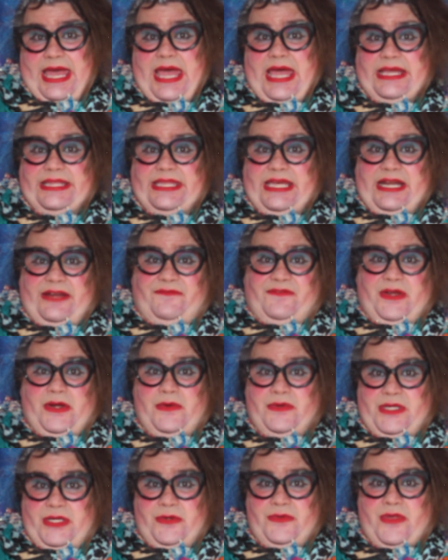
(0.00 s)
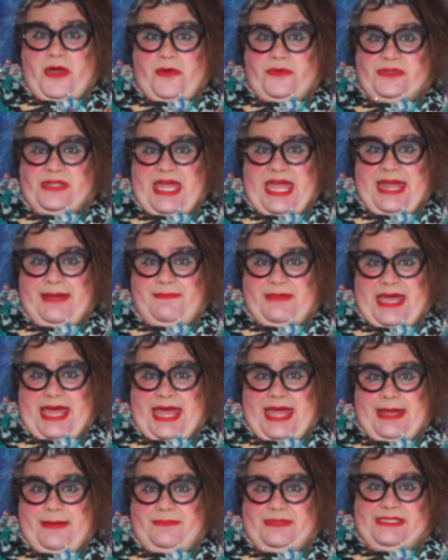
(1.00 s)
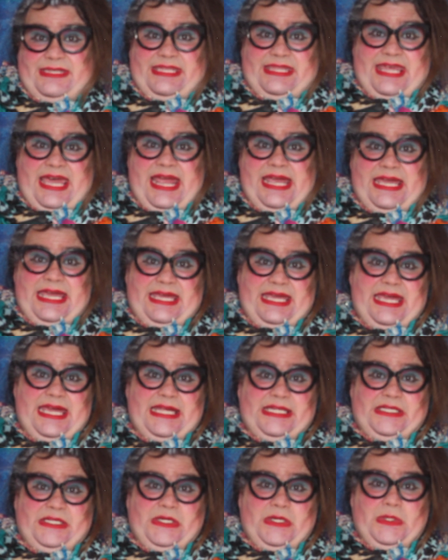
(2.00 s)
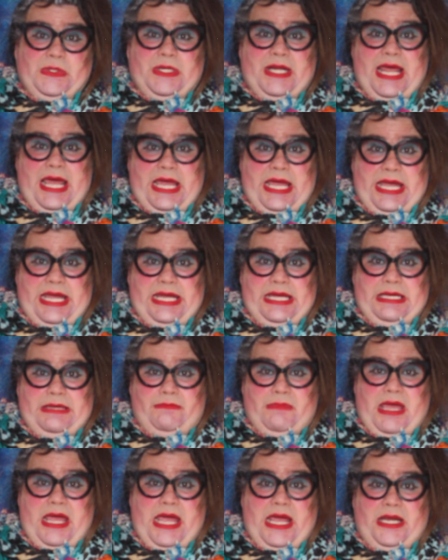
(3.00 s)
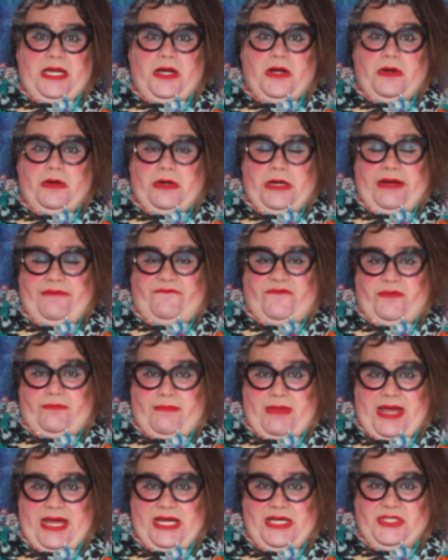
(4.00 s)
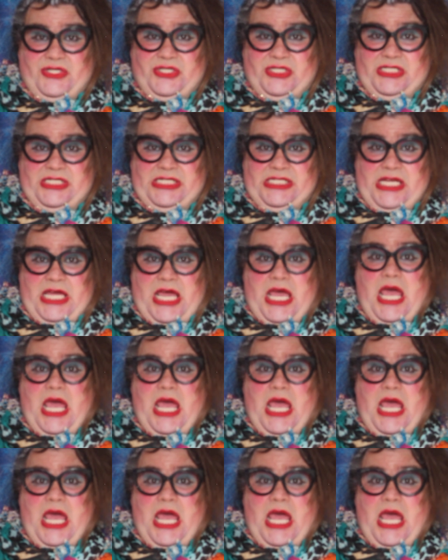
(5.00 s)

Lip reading: that if you do those name games, that they can get your name and your information